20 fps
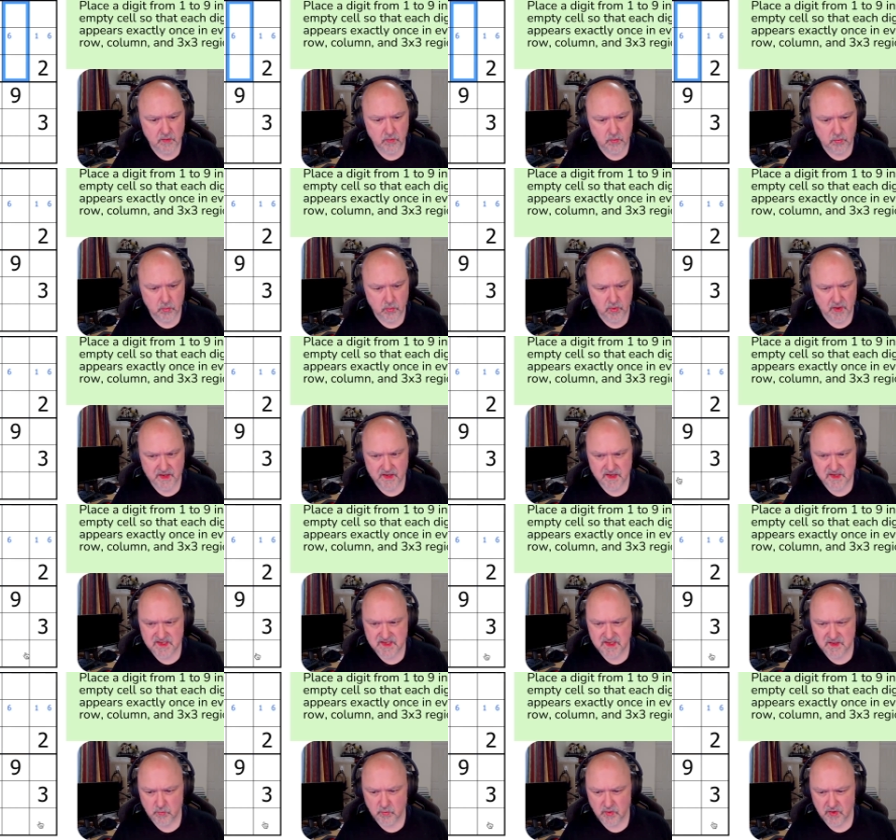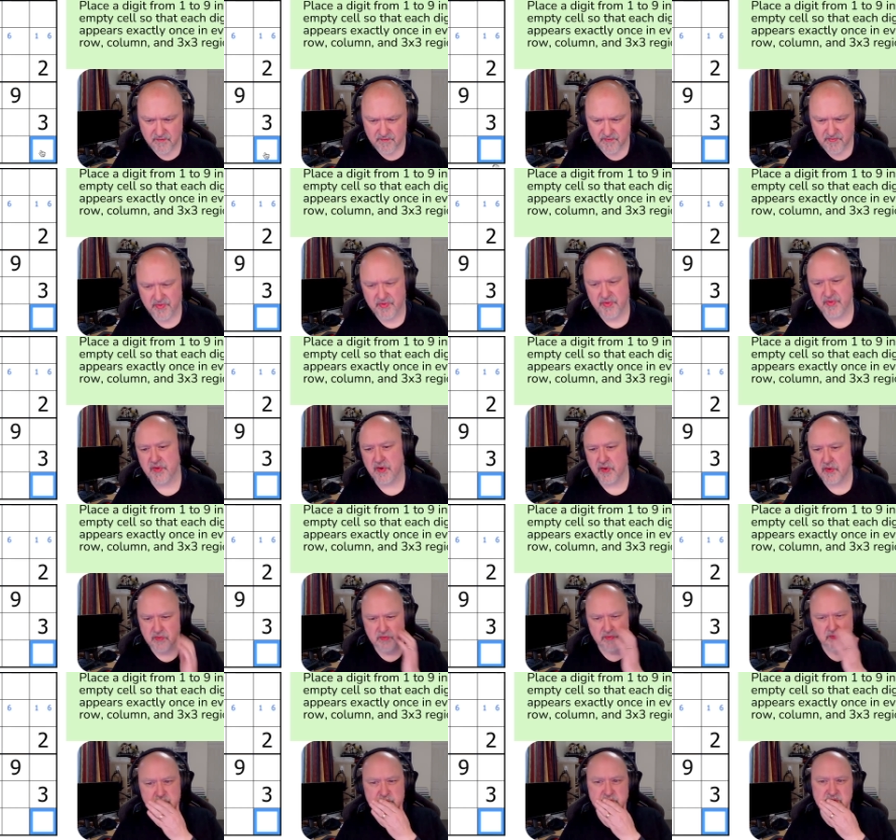One is in one of
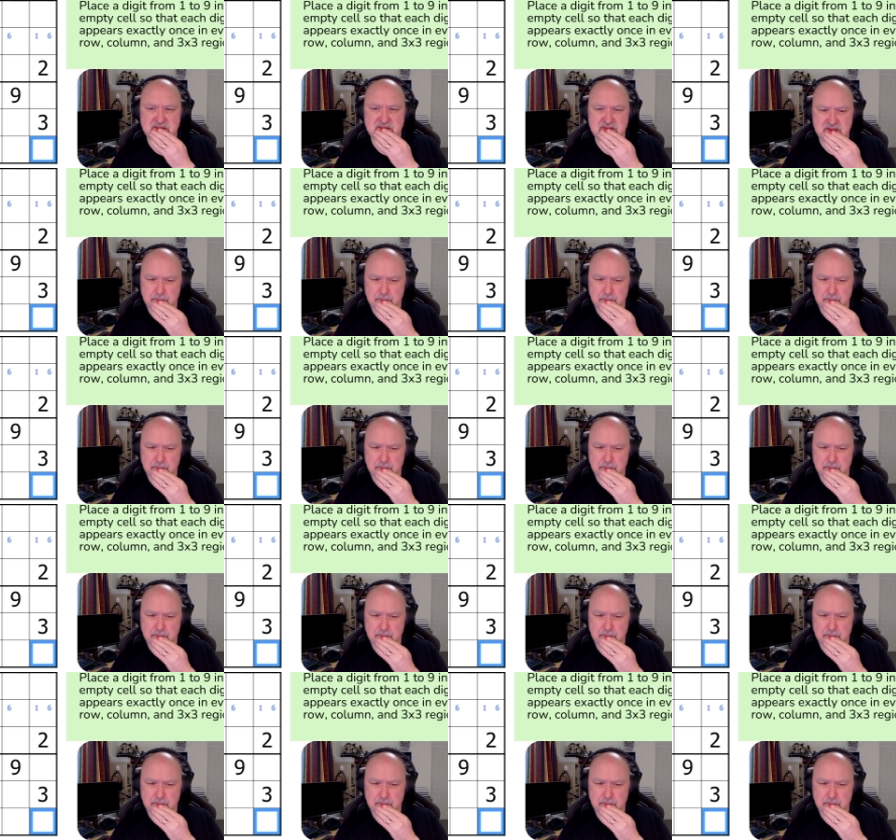those.